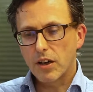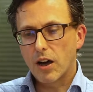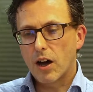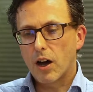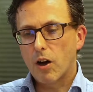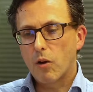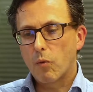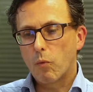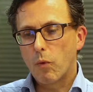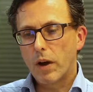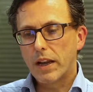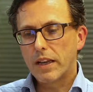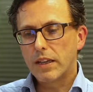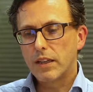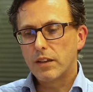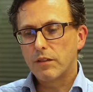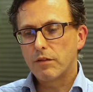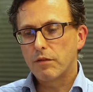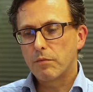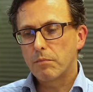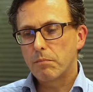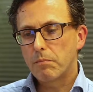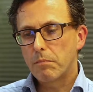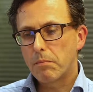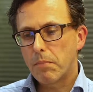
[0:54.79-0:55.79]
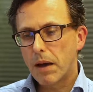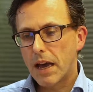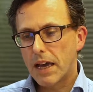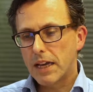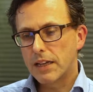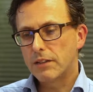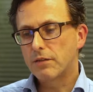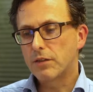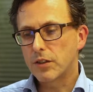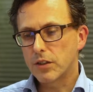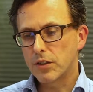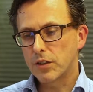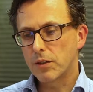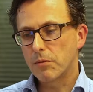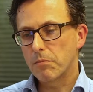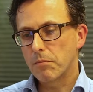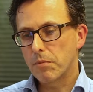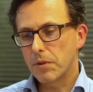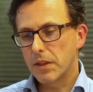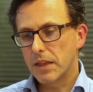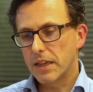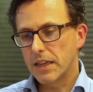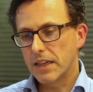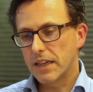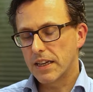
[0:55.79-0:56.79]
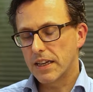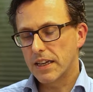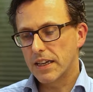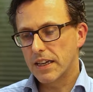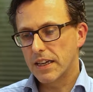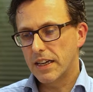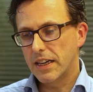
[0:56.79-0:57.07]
are when you've paid for something